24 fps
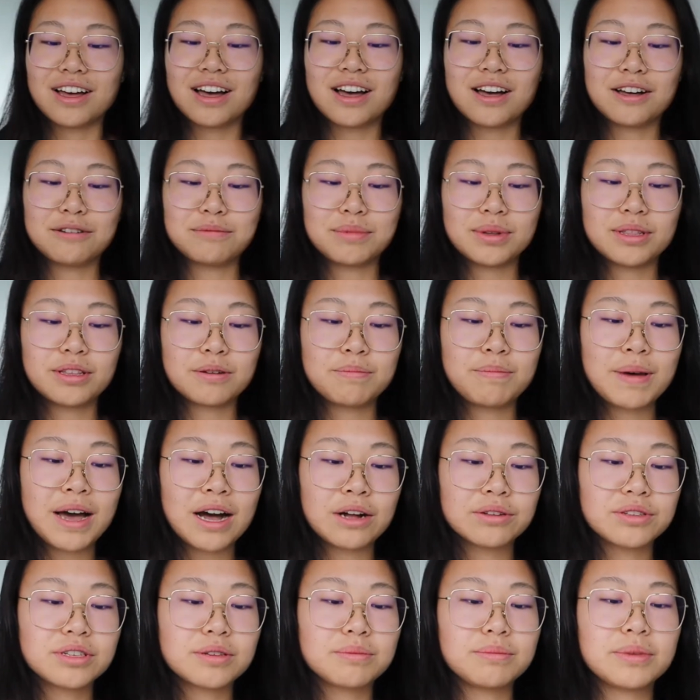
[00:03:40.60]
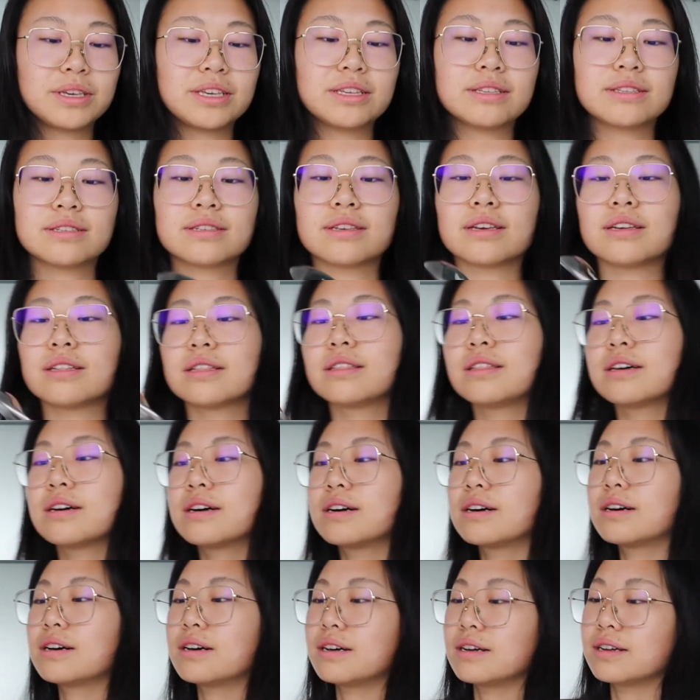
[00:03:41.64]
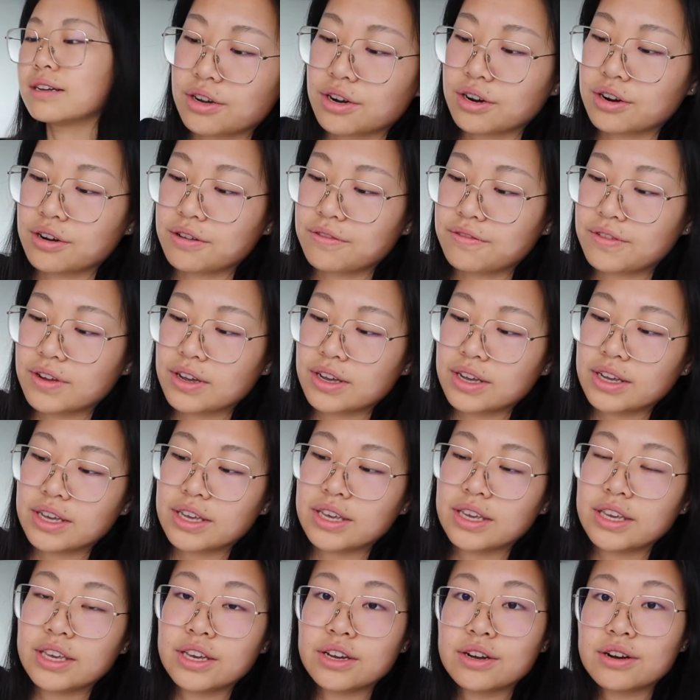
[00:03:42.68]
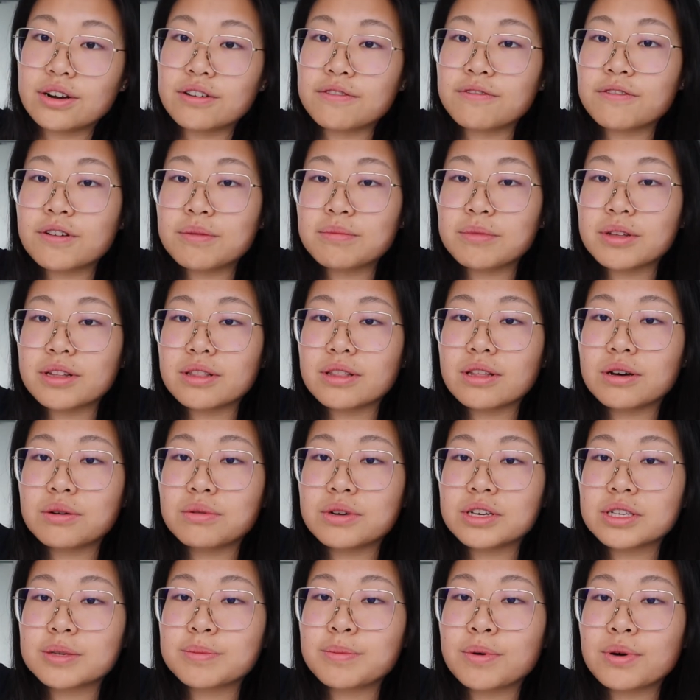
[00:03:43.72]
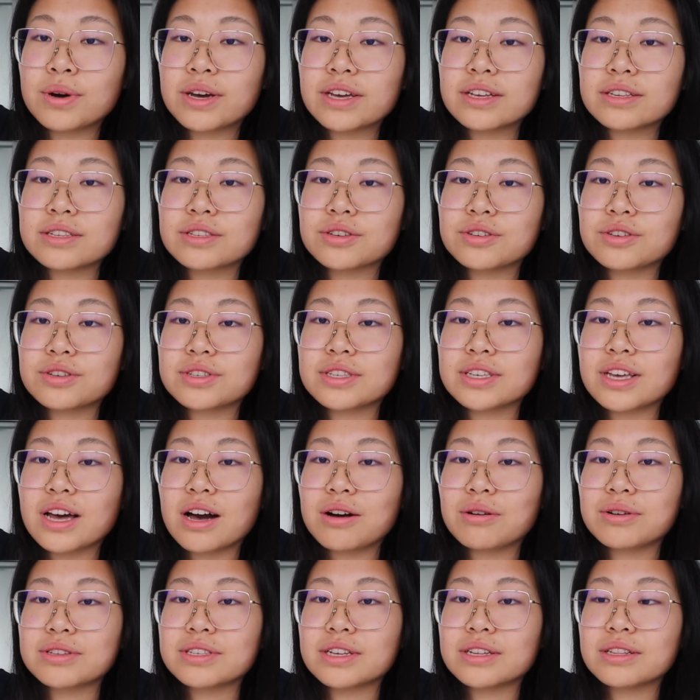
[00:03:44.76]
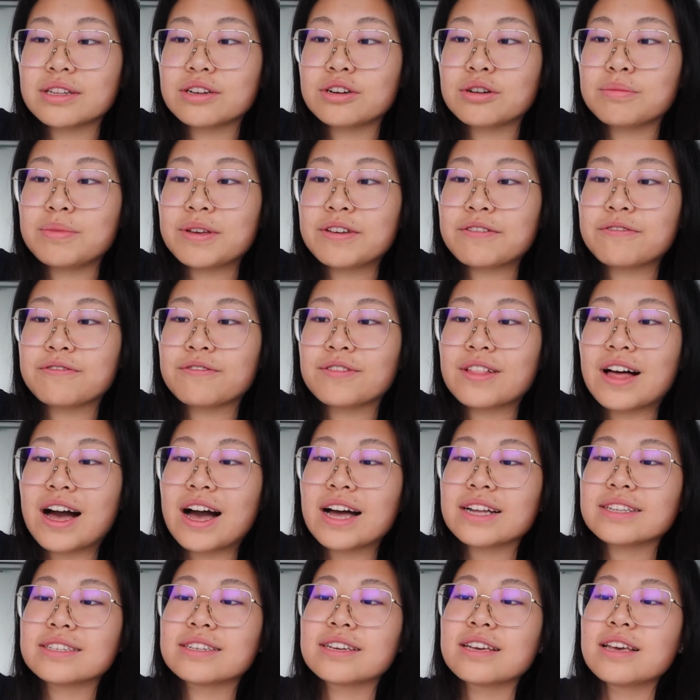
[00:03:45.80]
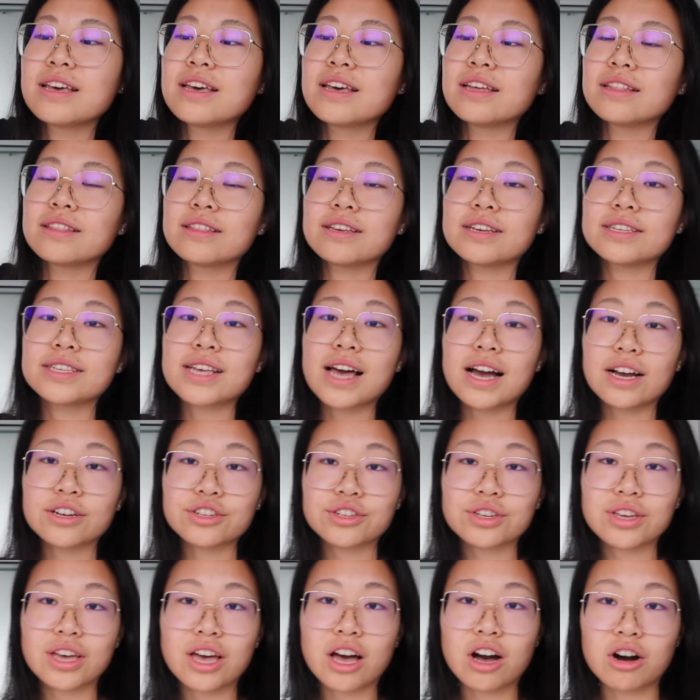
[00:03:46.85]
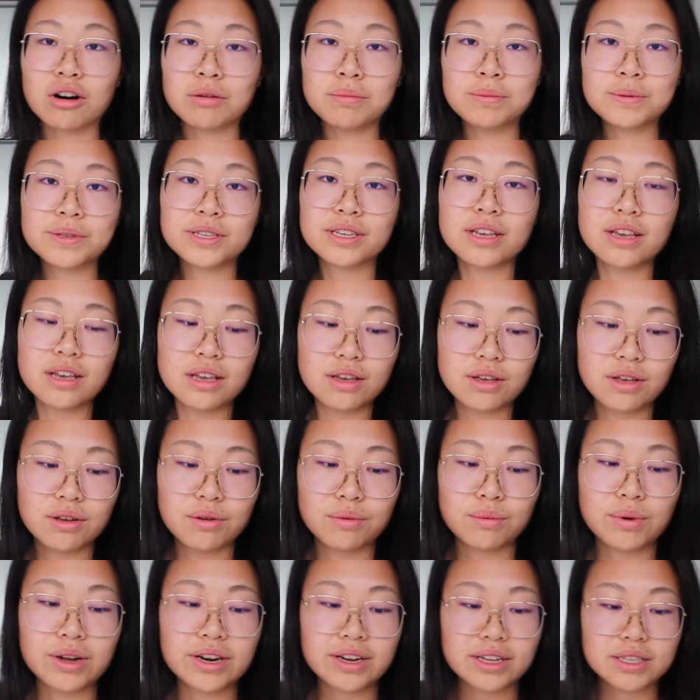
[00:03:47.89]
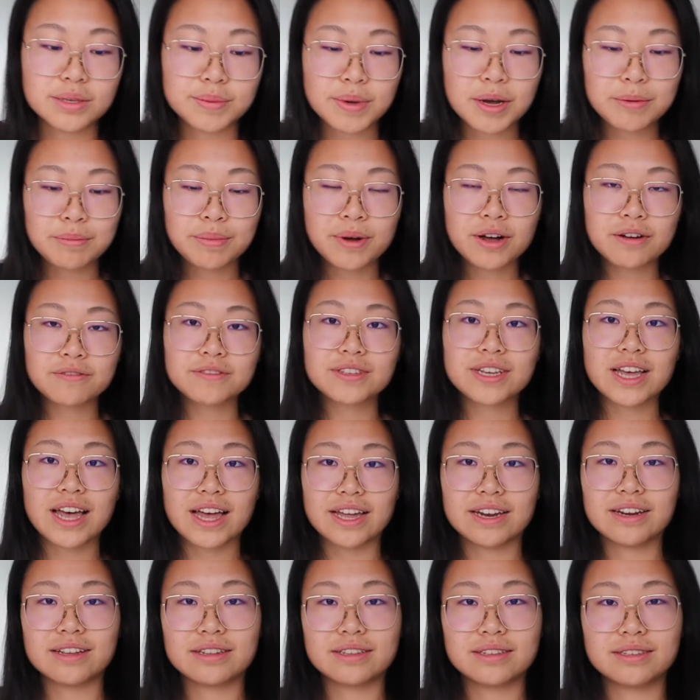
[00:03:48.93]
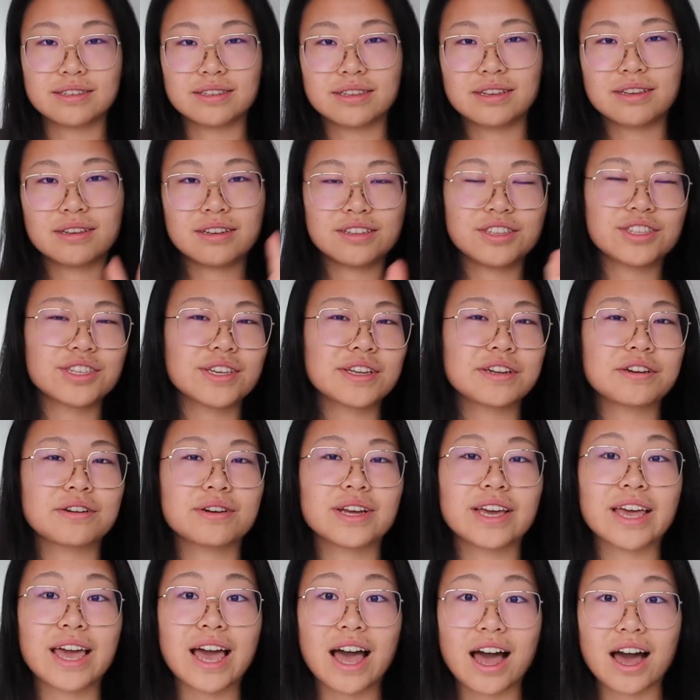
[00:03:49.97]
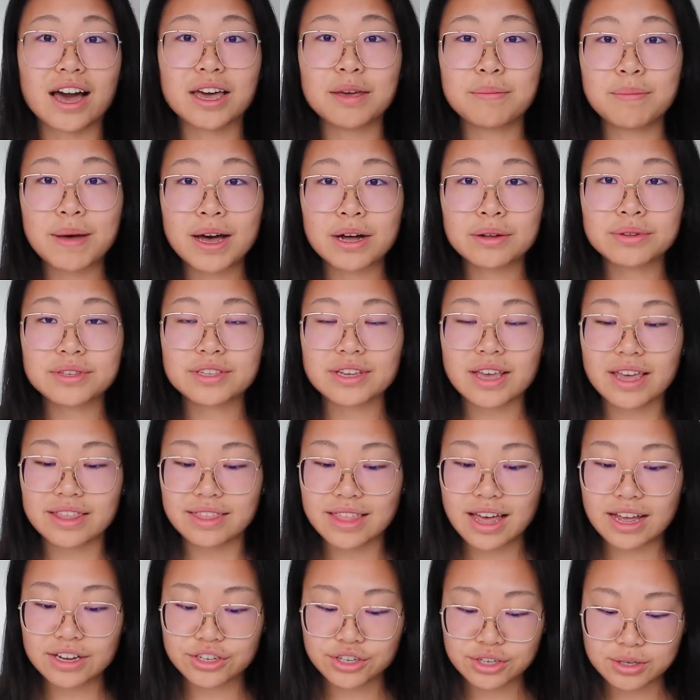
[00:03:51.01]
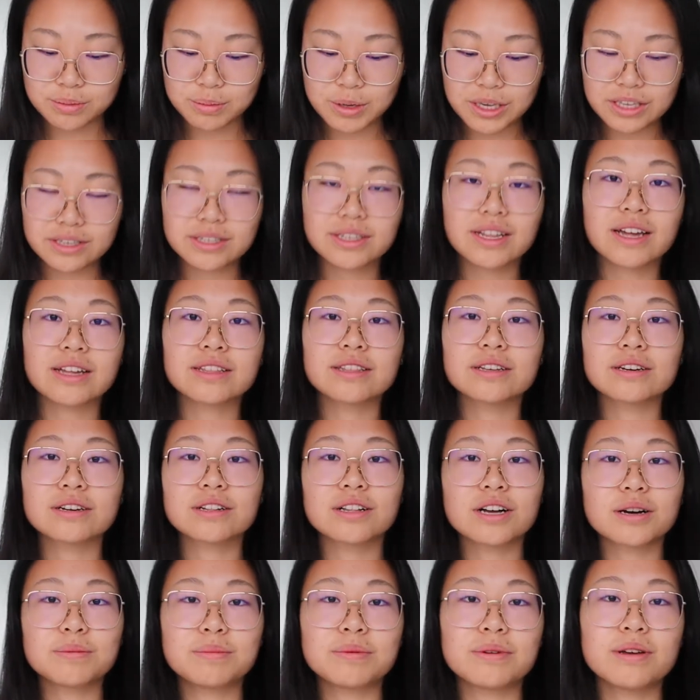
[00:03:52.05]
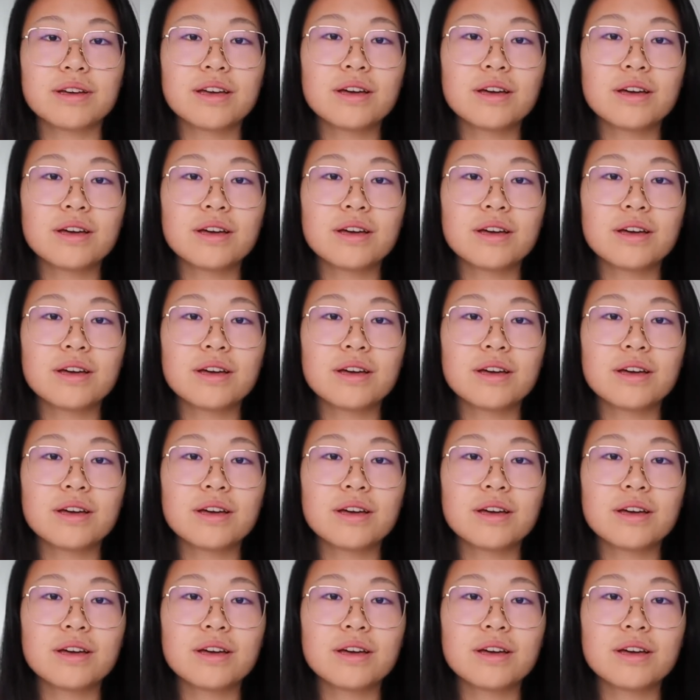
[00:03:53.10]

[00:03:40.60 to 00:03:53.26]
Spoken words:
The bounce means the curve here from the lowest point, so you see how it's a little bit flat. This actually helps when it's above 10, it's considered a high bounce, and that just means that the club